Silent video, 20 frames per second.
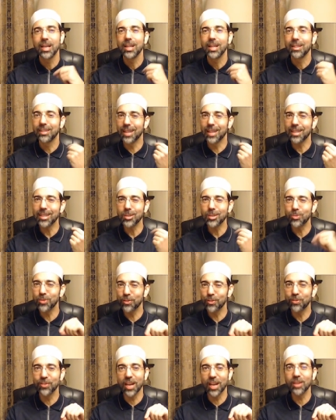Let us
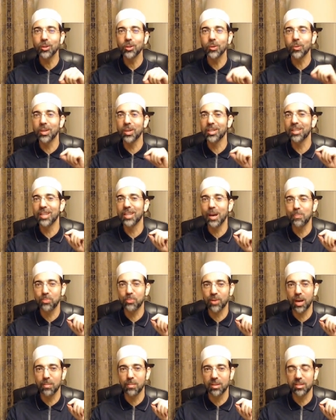reflect on what Allah
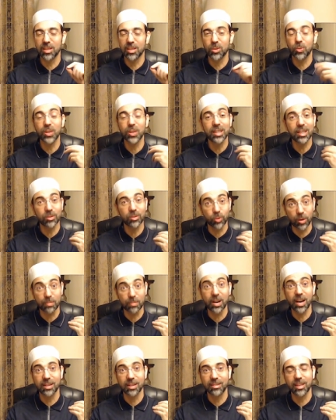promises we need
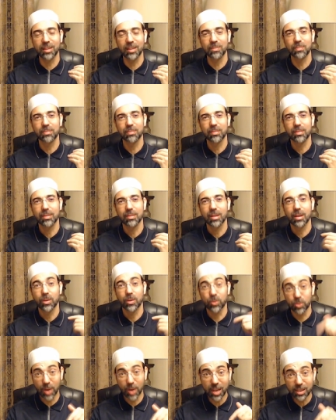reminding.
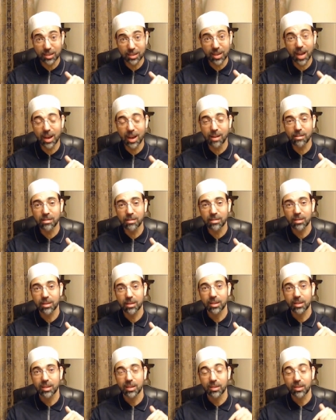Right now,
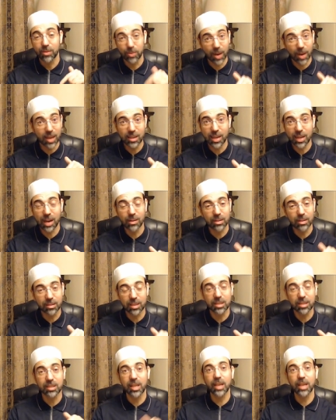right now on
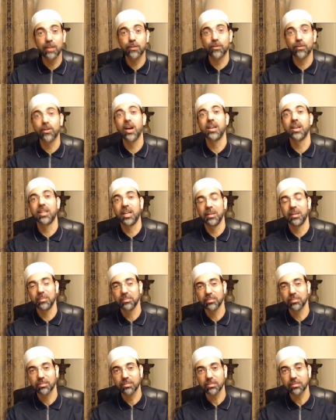this day, Friday,
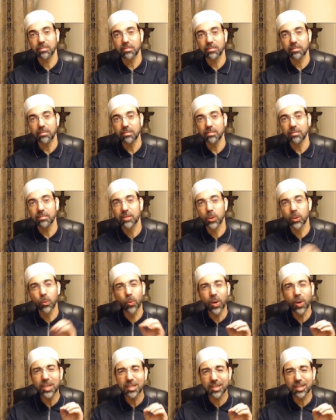
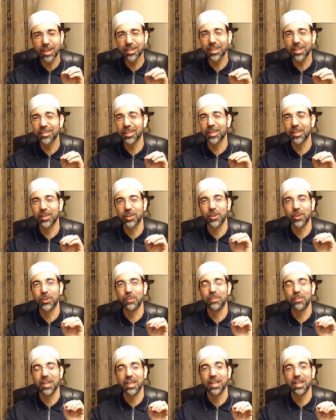what is Allah telling you
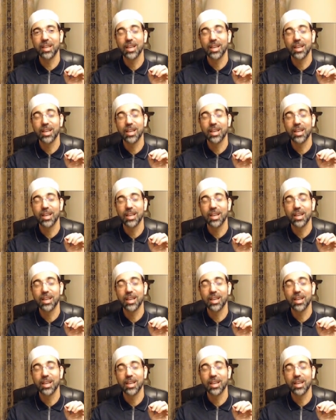and me?